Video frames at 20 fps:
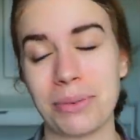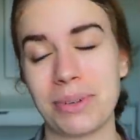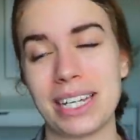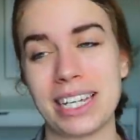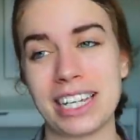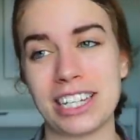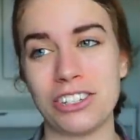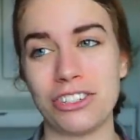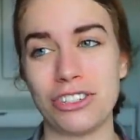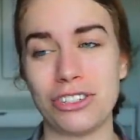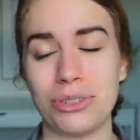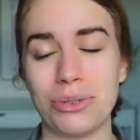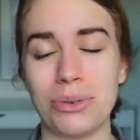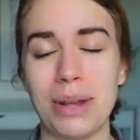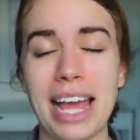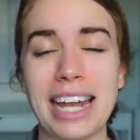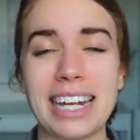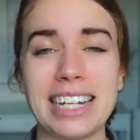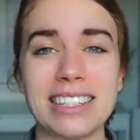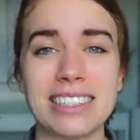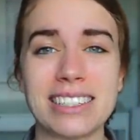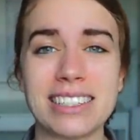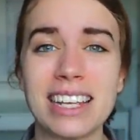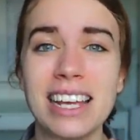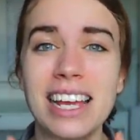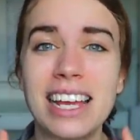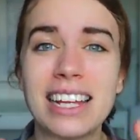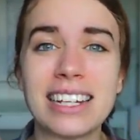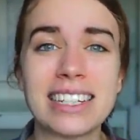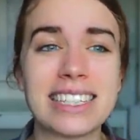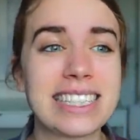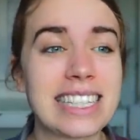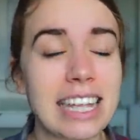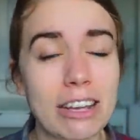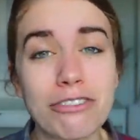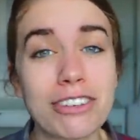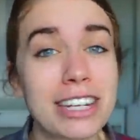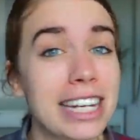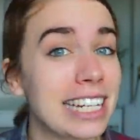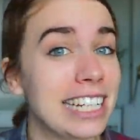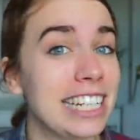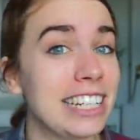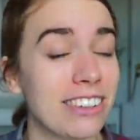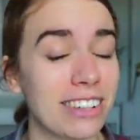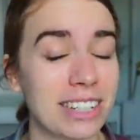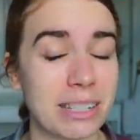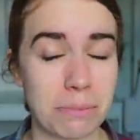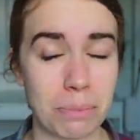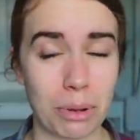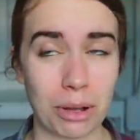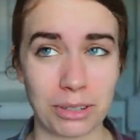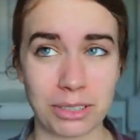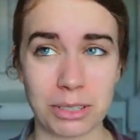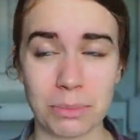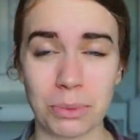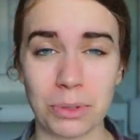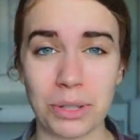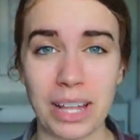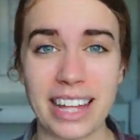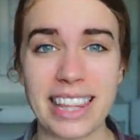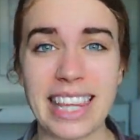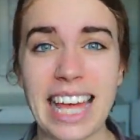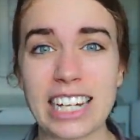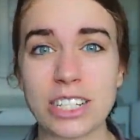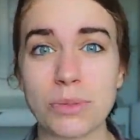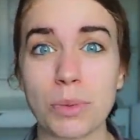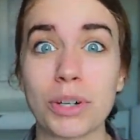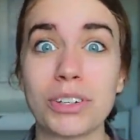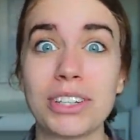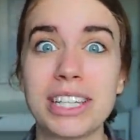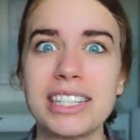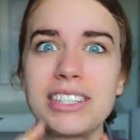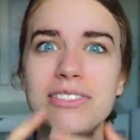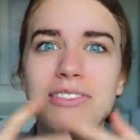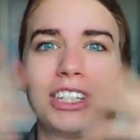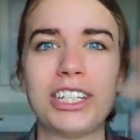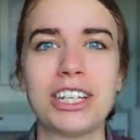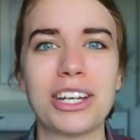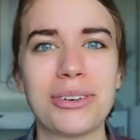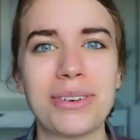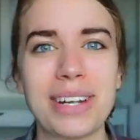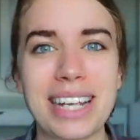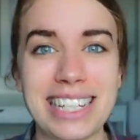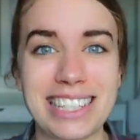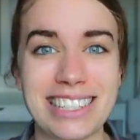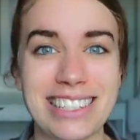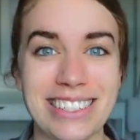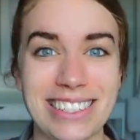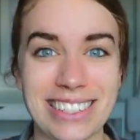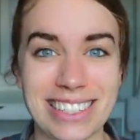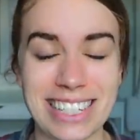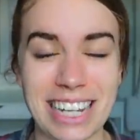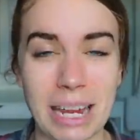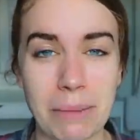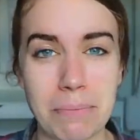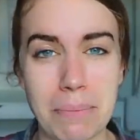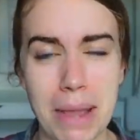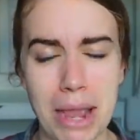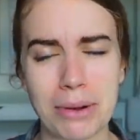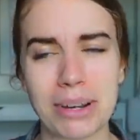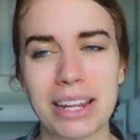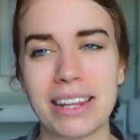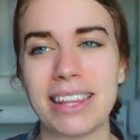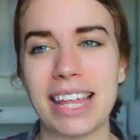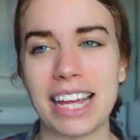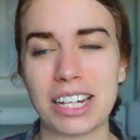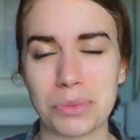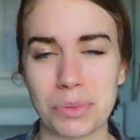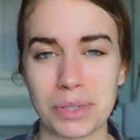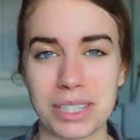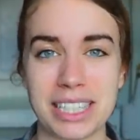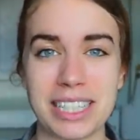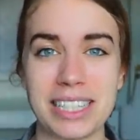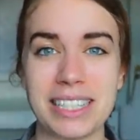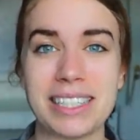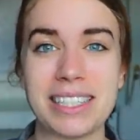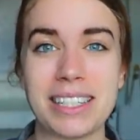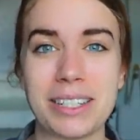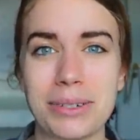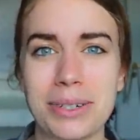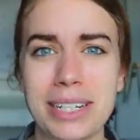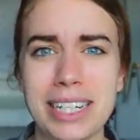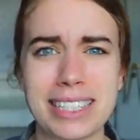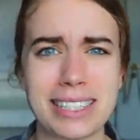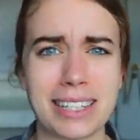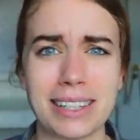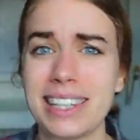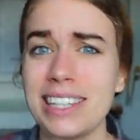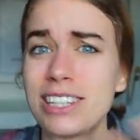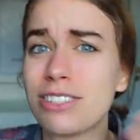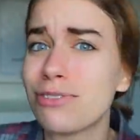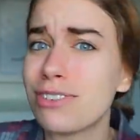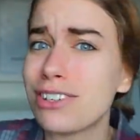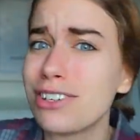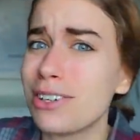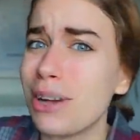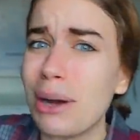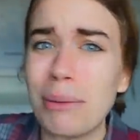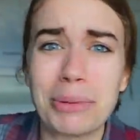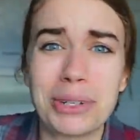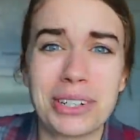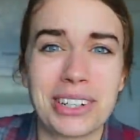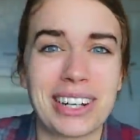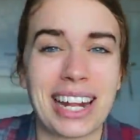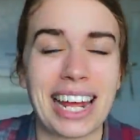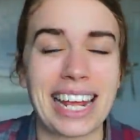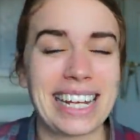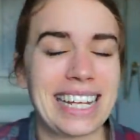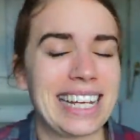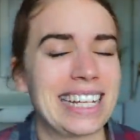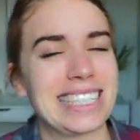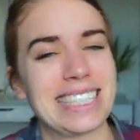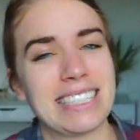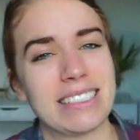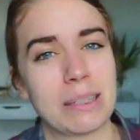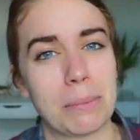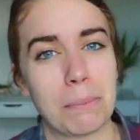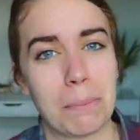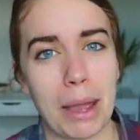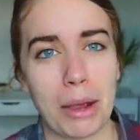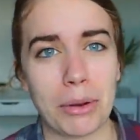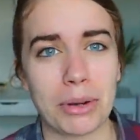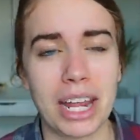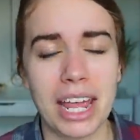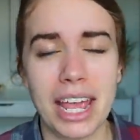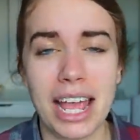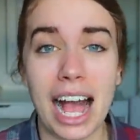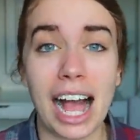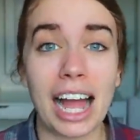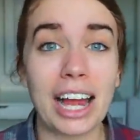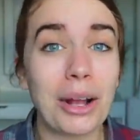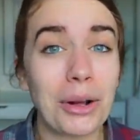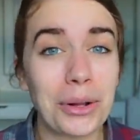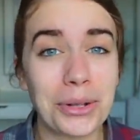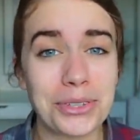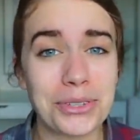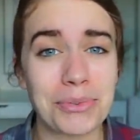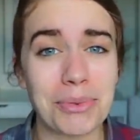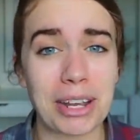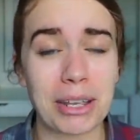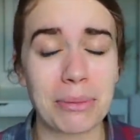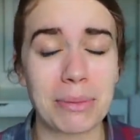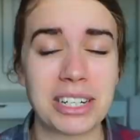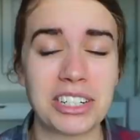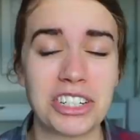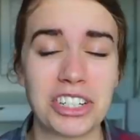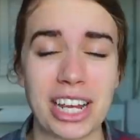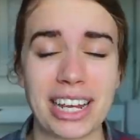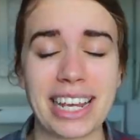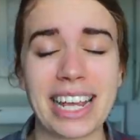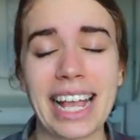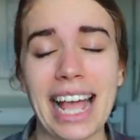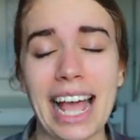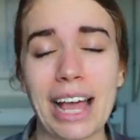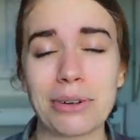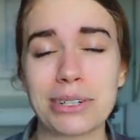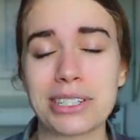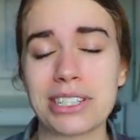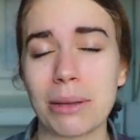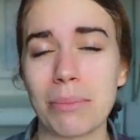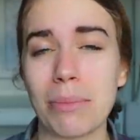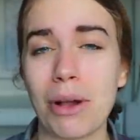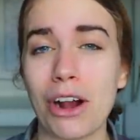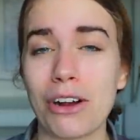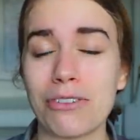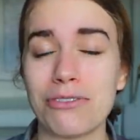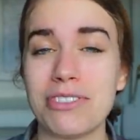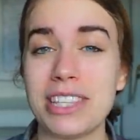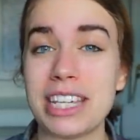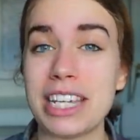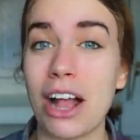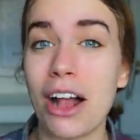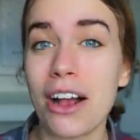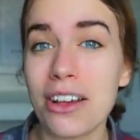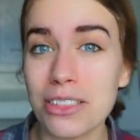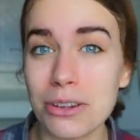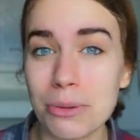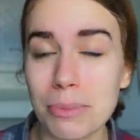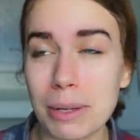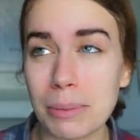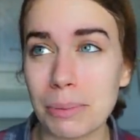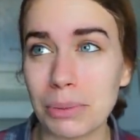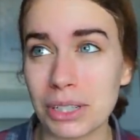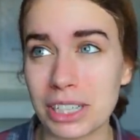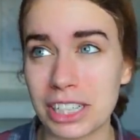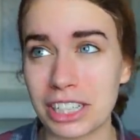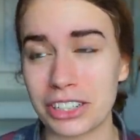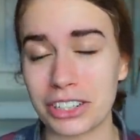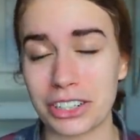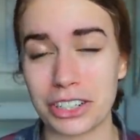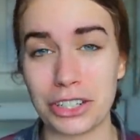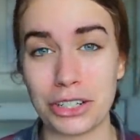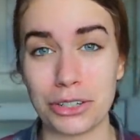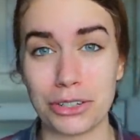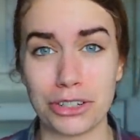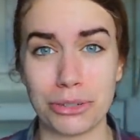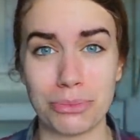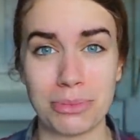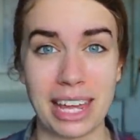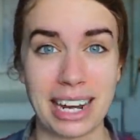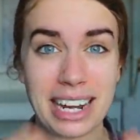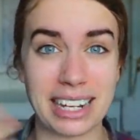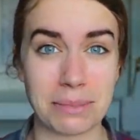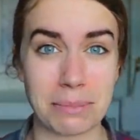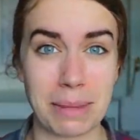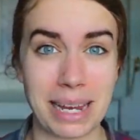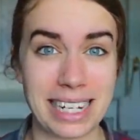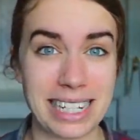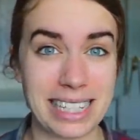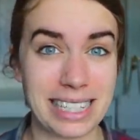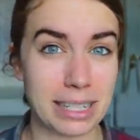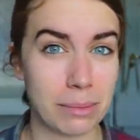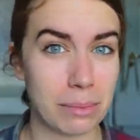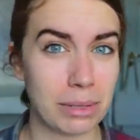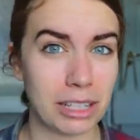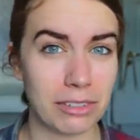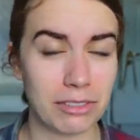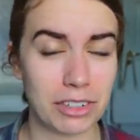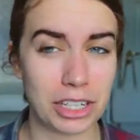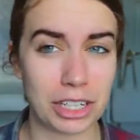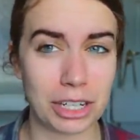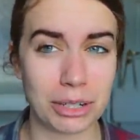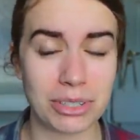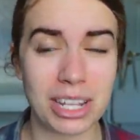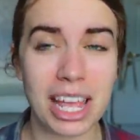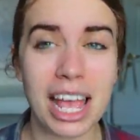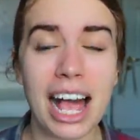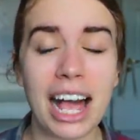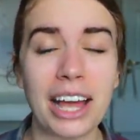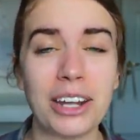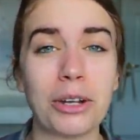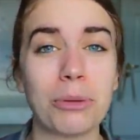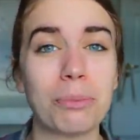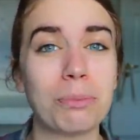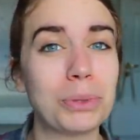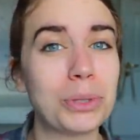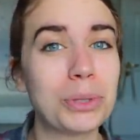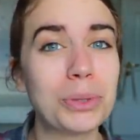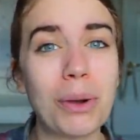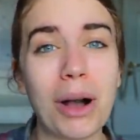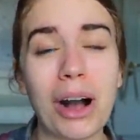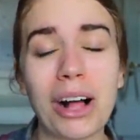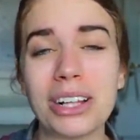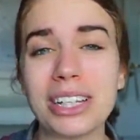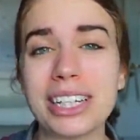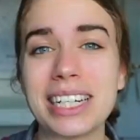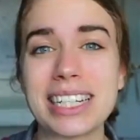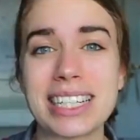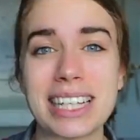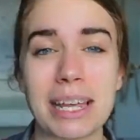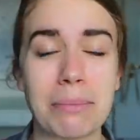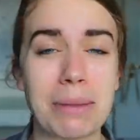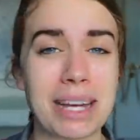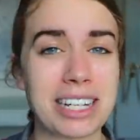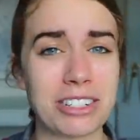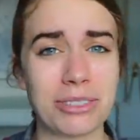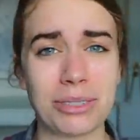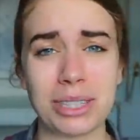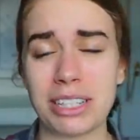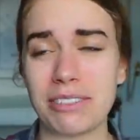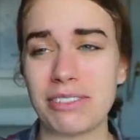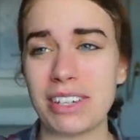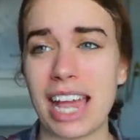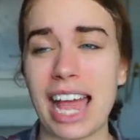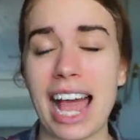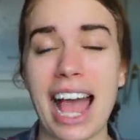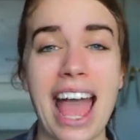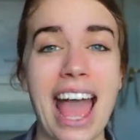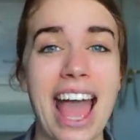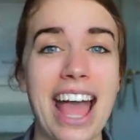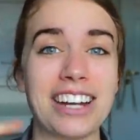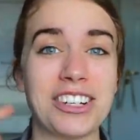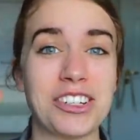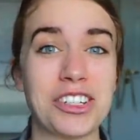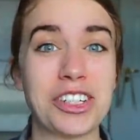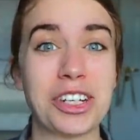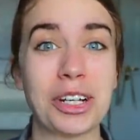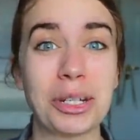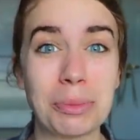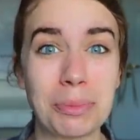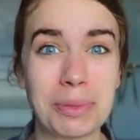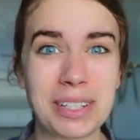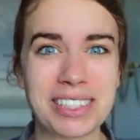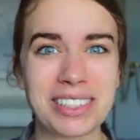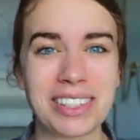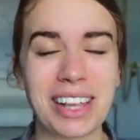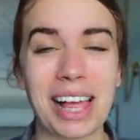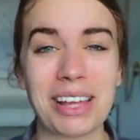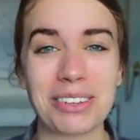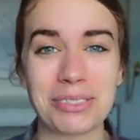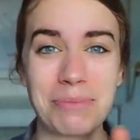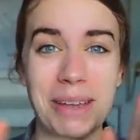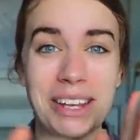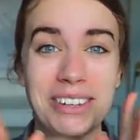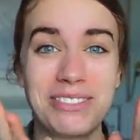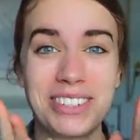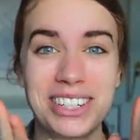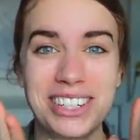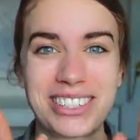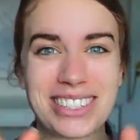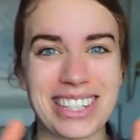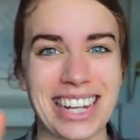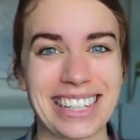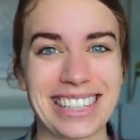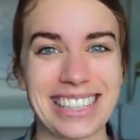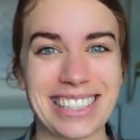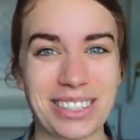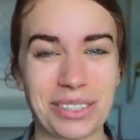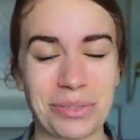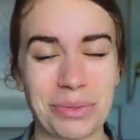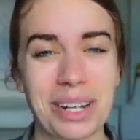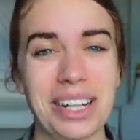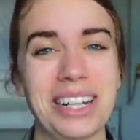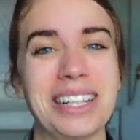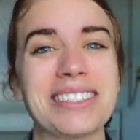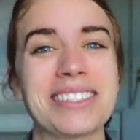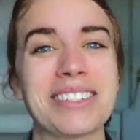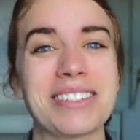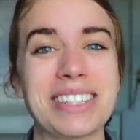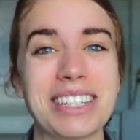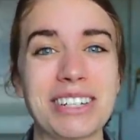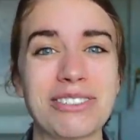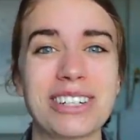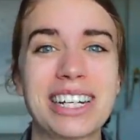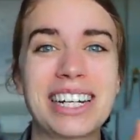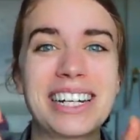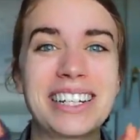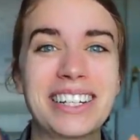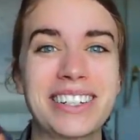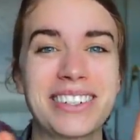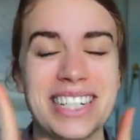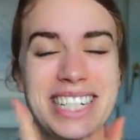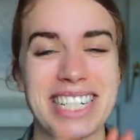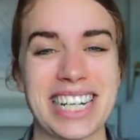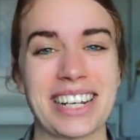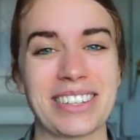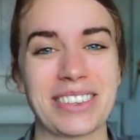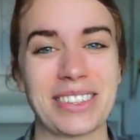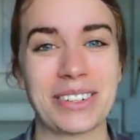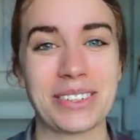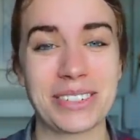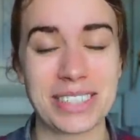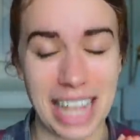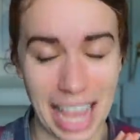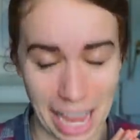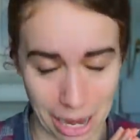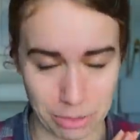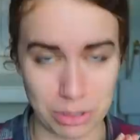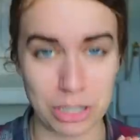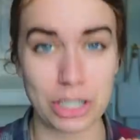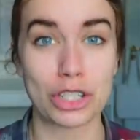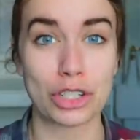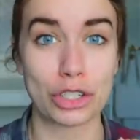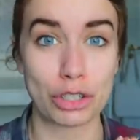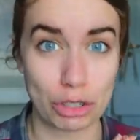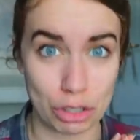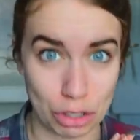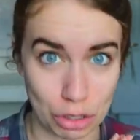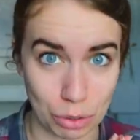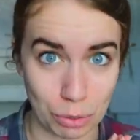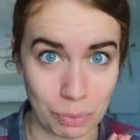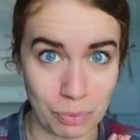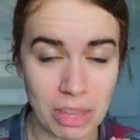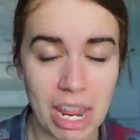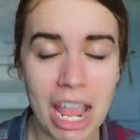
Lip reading: we can do. And it's definitely not impossible. And that's what this video is just about. And that's what this series and this phenomenon, I guess, is about. I also recommend checking out some of the other people here on YouTube that has made similar videos. I know Blue Olives and Maddie Olivia and Shell Bizzle has made videos like this as well. So definitely go and check those out too.